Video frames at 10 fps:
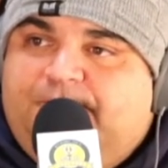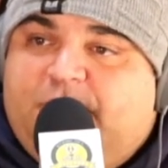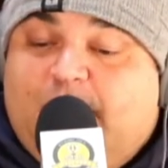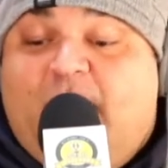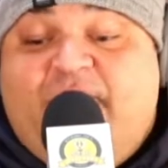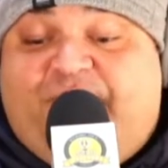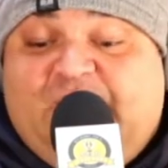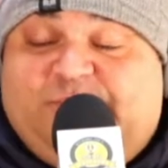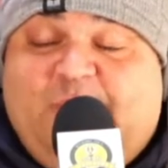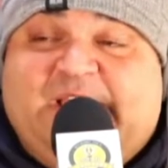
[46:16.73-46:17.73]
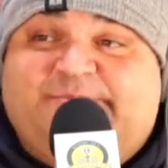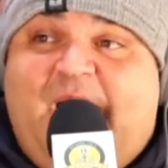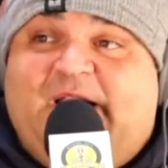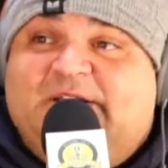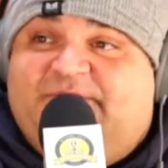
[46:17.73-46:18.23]
The movie for this week is
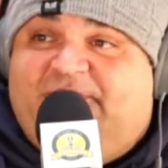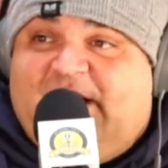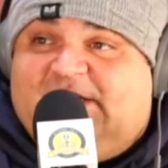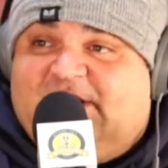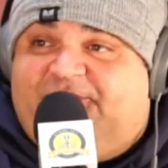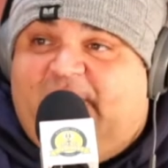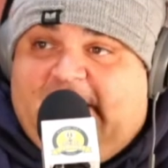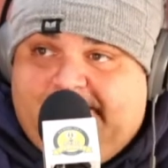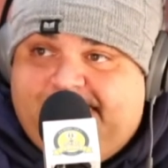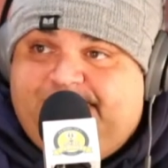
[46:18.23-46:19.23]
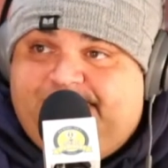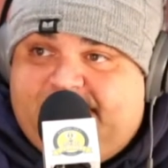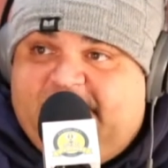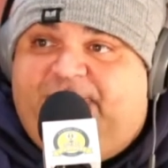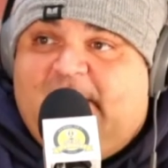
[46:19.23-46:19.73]
My Cousin Vinny, because it's funny.
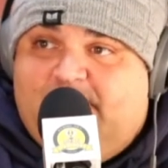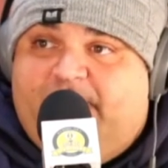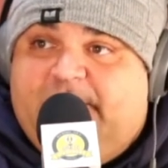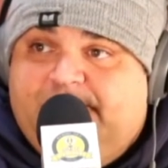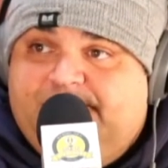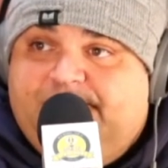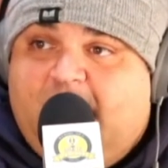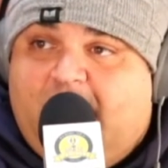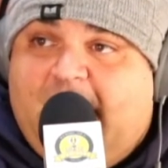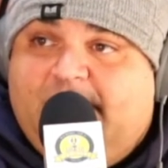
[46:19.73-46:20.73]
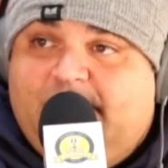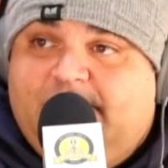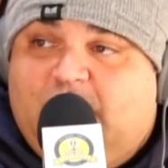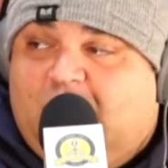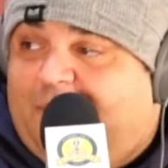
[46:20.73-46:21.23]
It's a funny movie. All right?
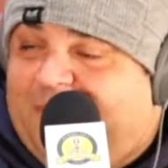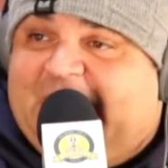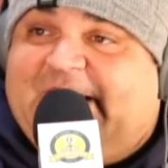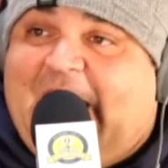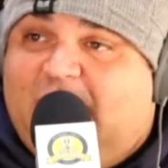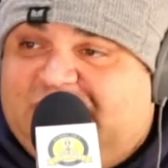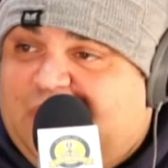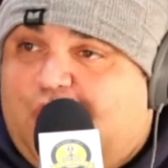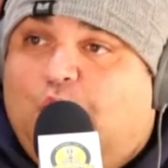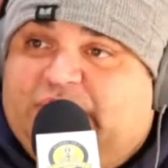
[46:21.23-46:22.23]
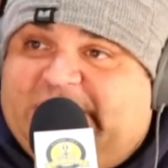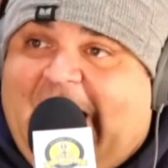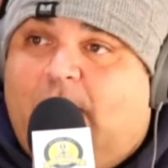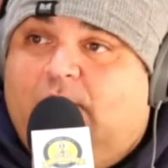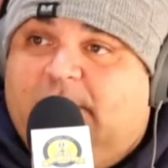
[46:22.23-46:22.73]
Curl up on the couch, get cozied
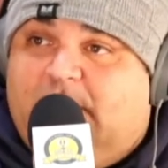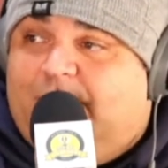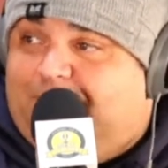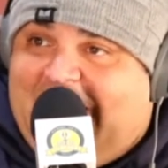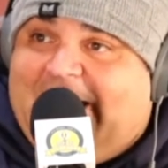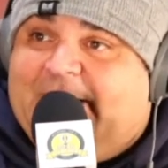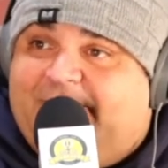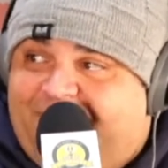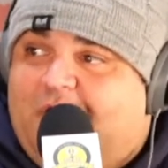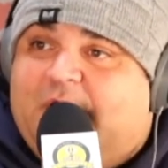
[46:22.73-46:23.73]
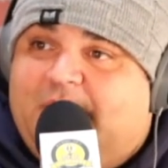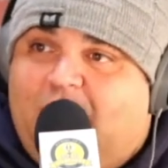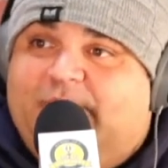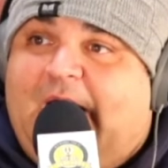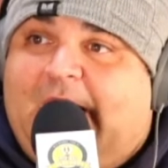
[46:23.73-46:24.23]
out, blanket, fucking
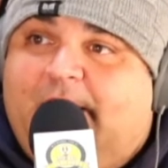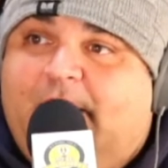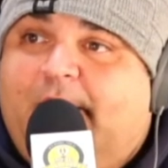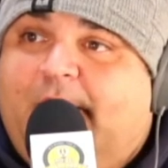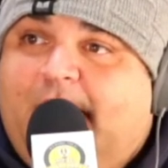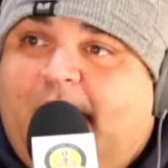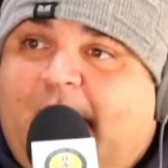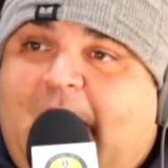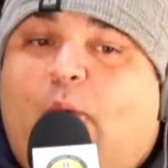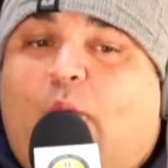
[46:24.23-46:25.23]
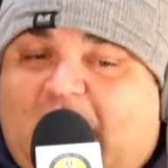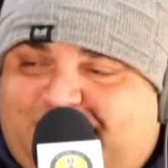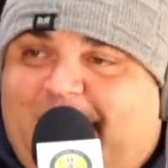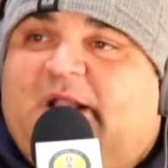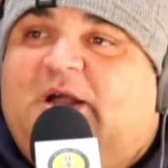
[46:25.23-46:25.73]
whole nine, and
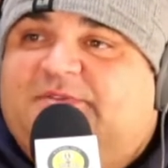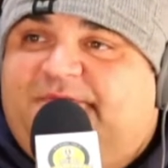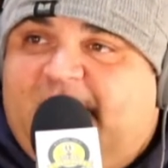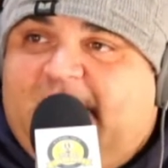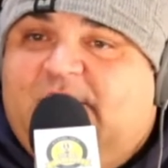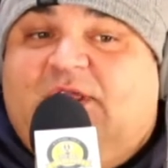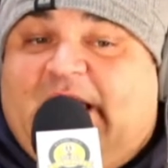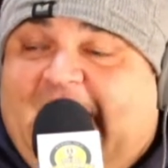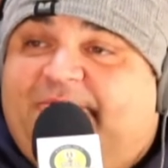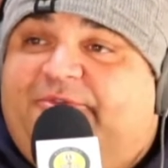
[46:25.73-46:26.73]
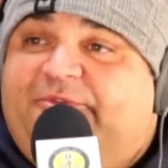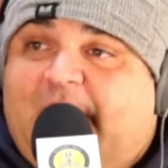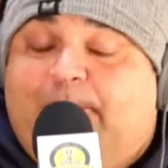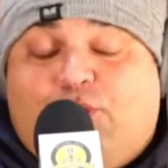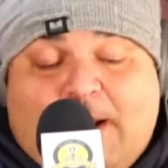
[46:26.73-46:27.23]
watch My Cousin Vinny. You'll laugh.
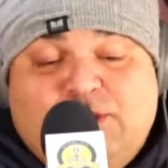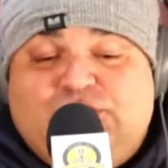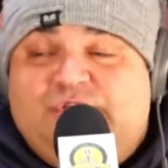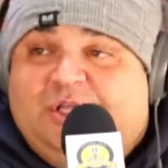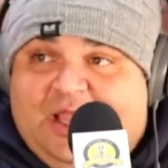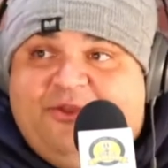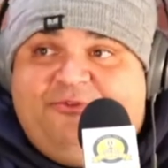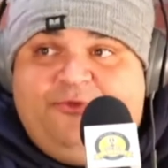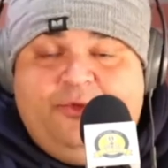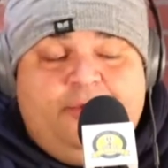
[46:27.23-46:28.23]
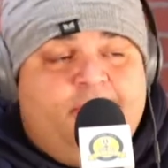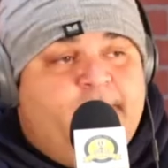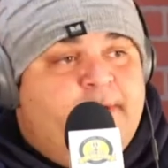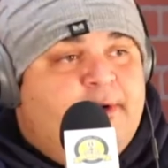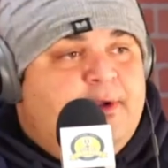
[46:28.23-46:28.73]
I promise you'll laugh.
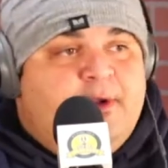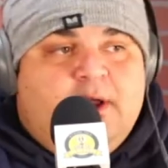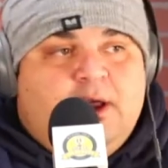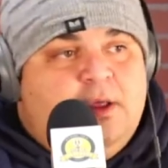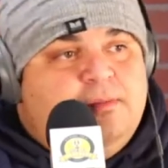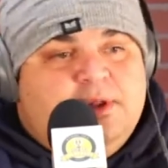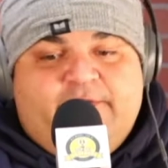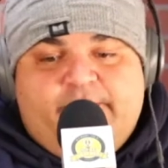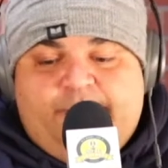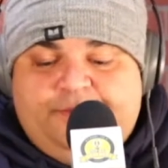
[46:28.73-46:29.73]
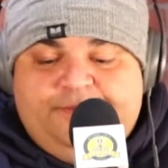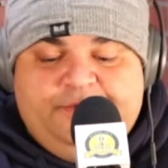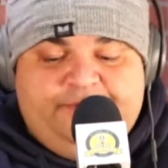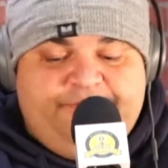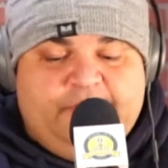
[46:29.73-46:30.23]
Unbelievable.
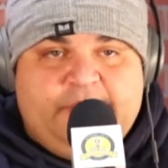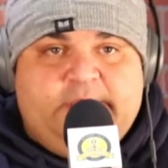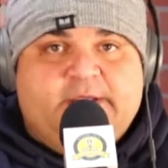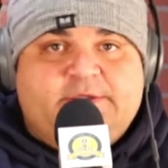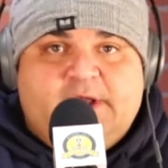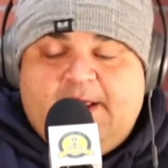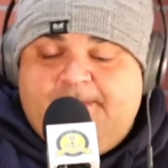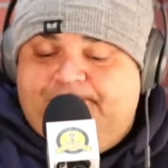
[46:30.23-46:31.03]
These fucking kids today.